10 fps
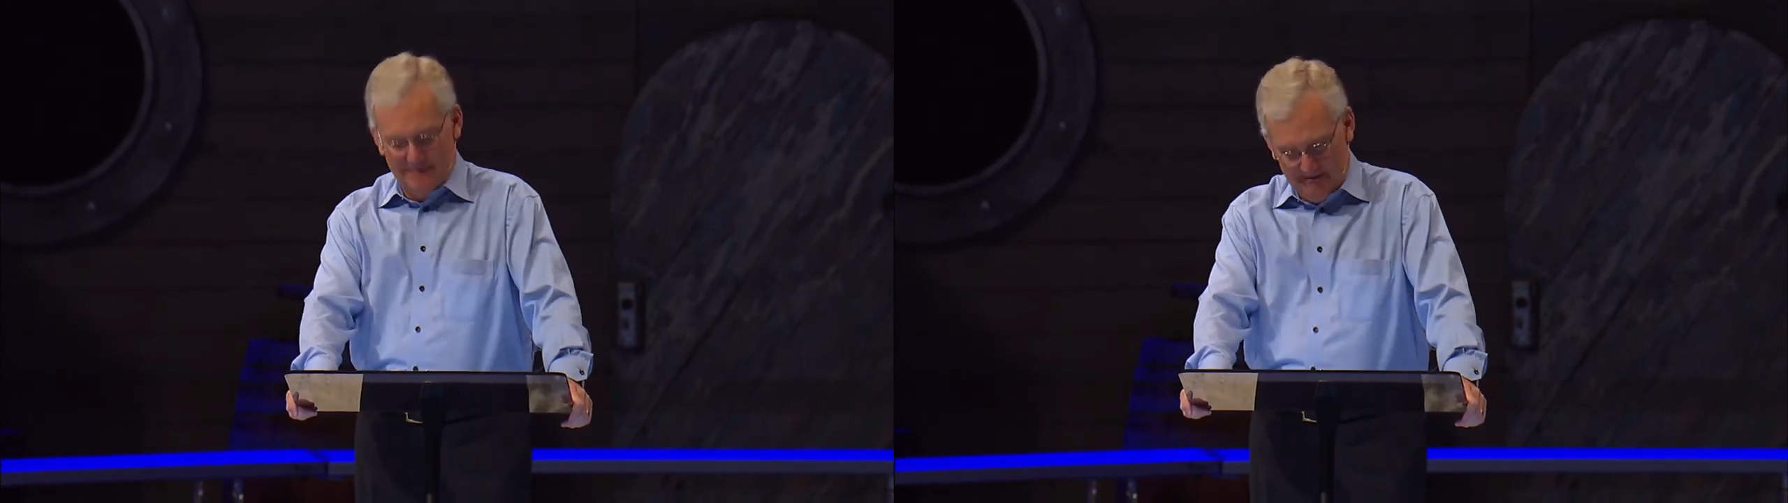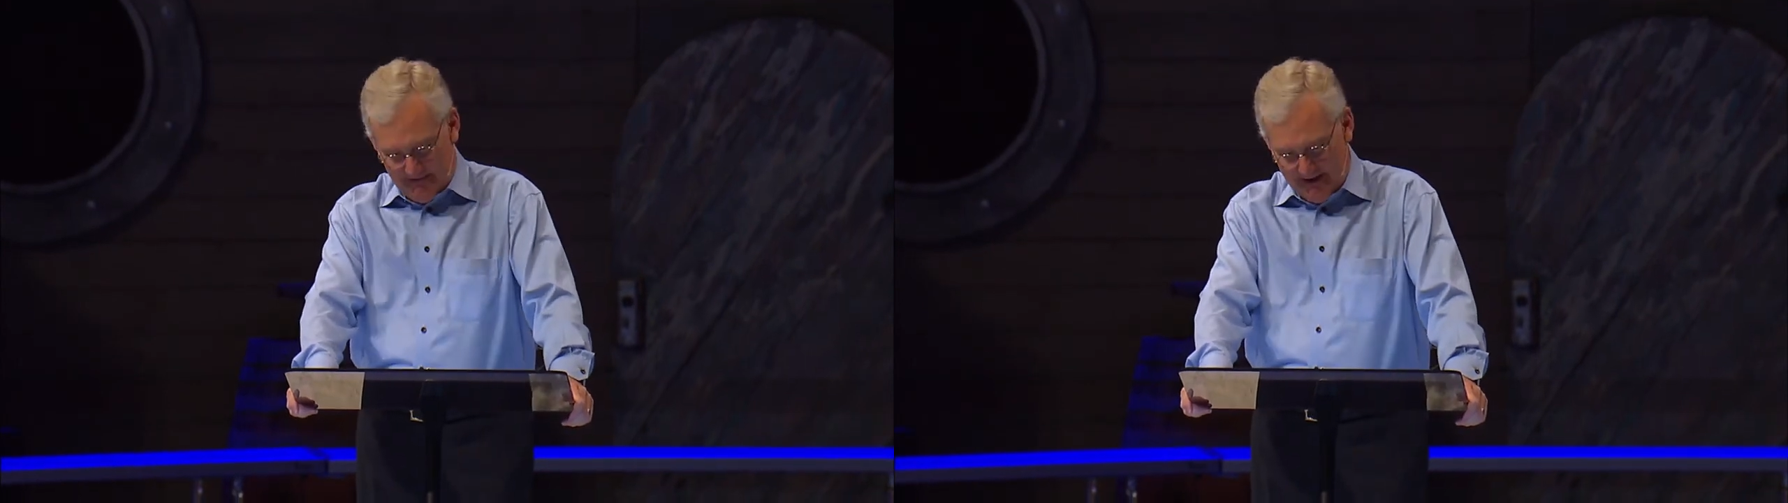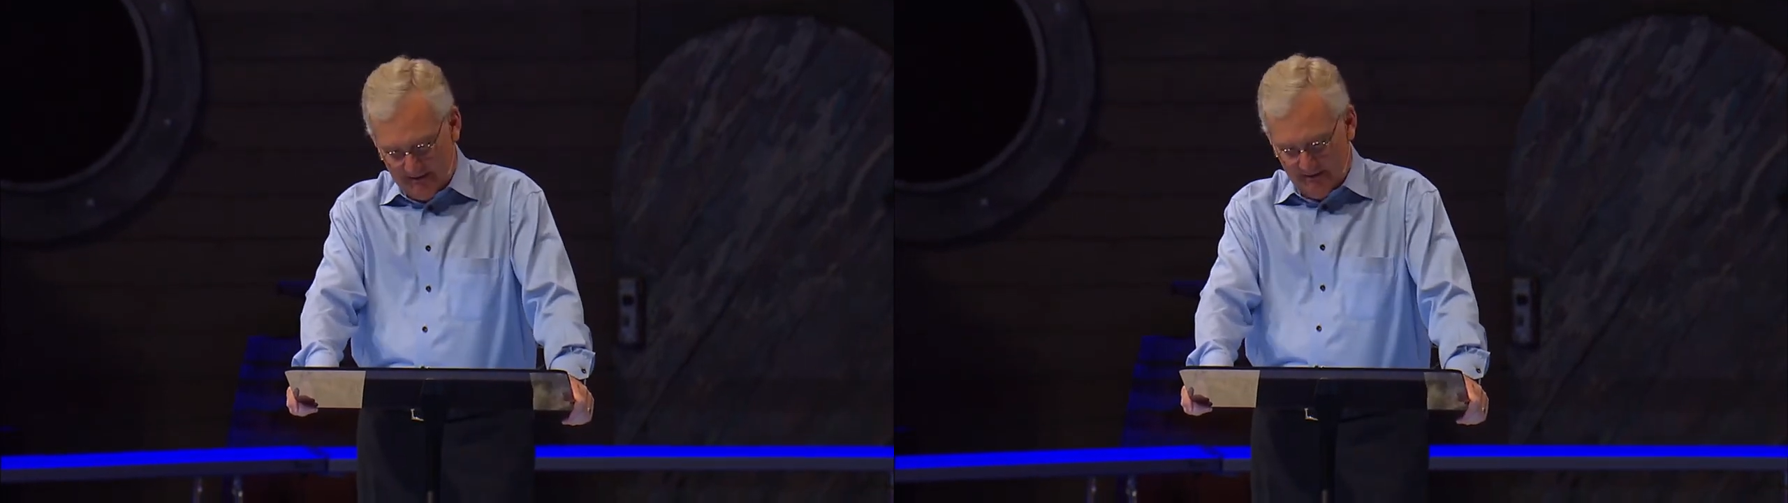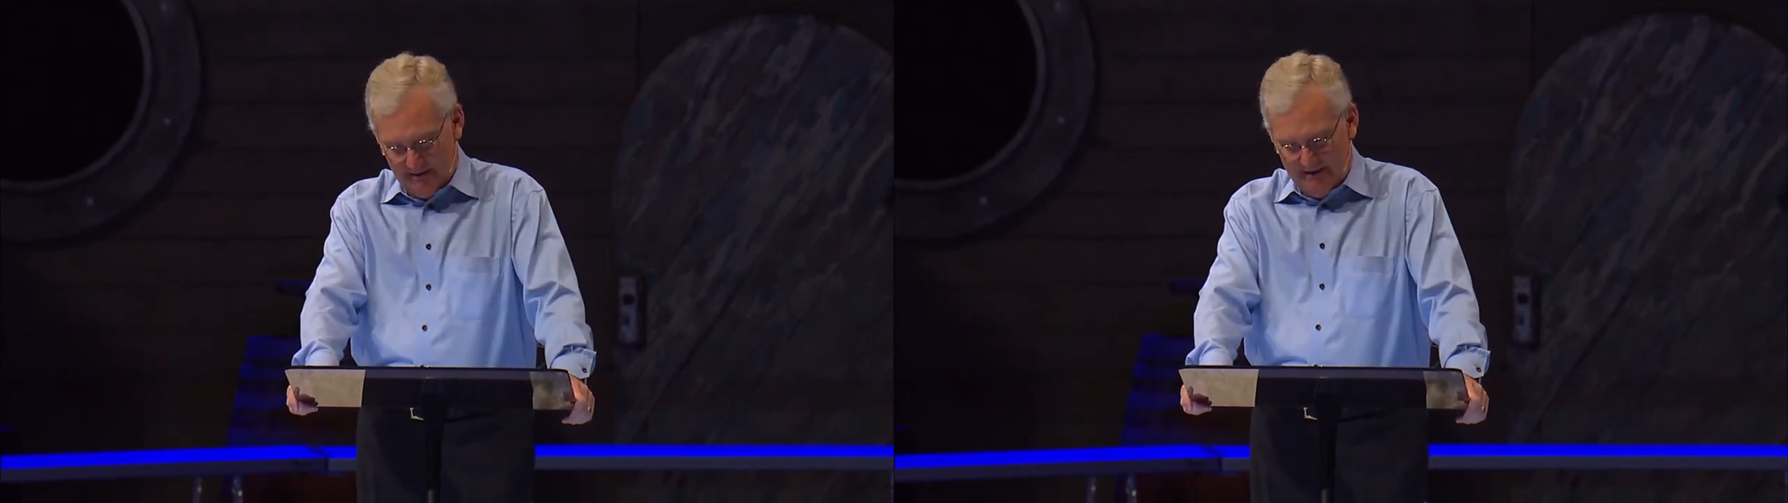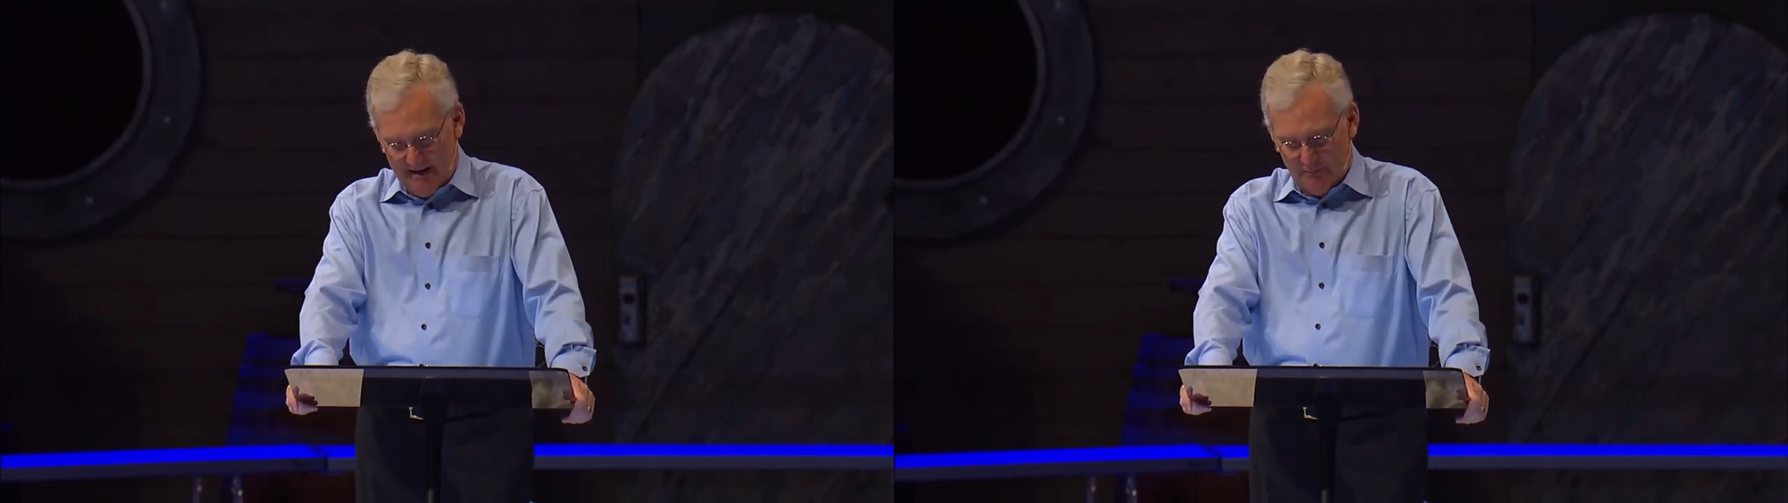that on
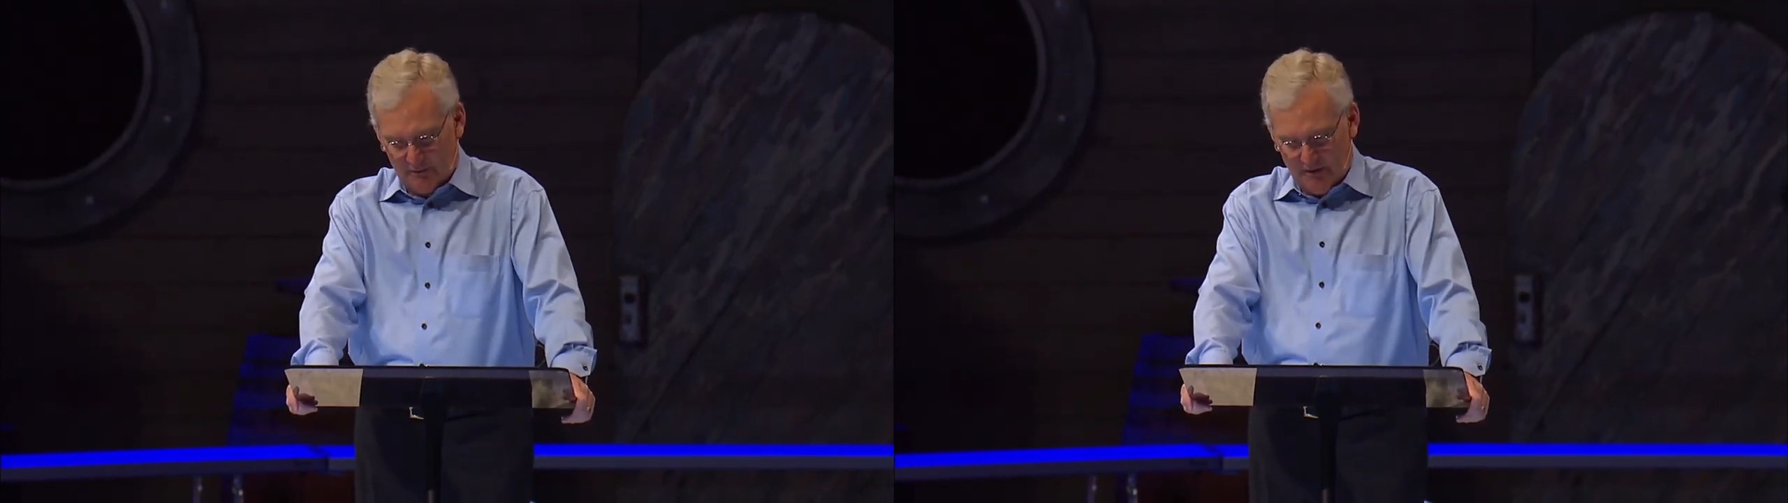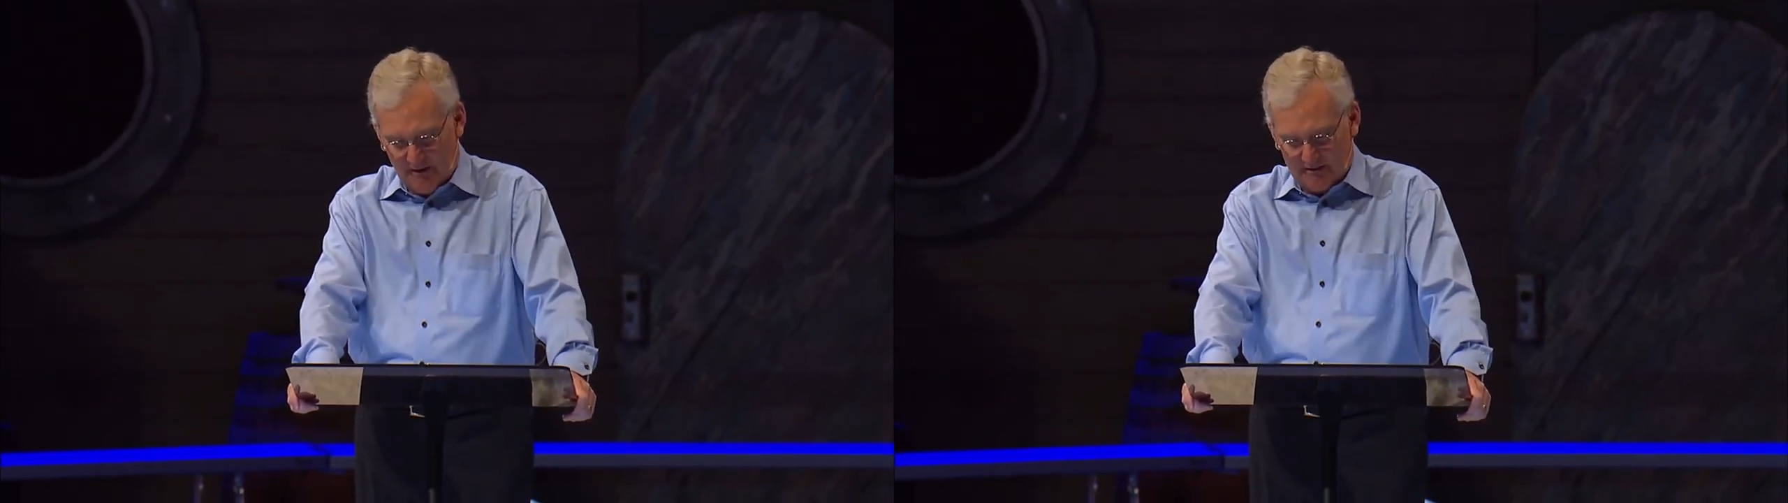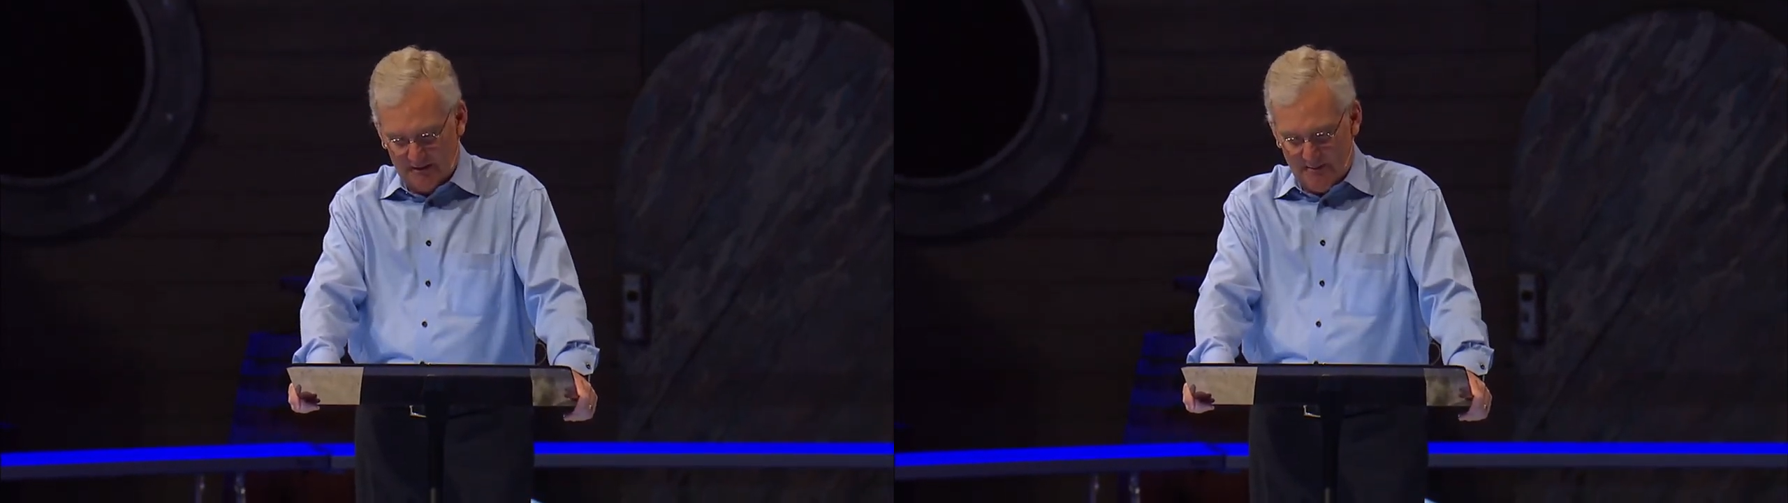a day we're talking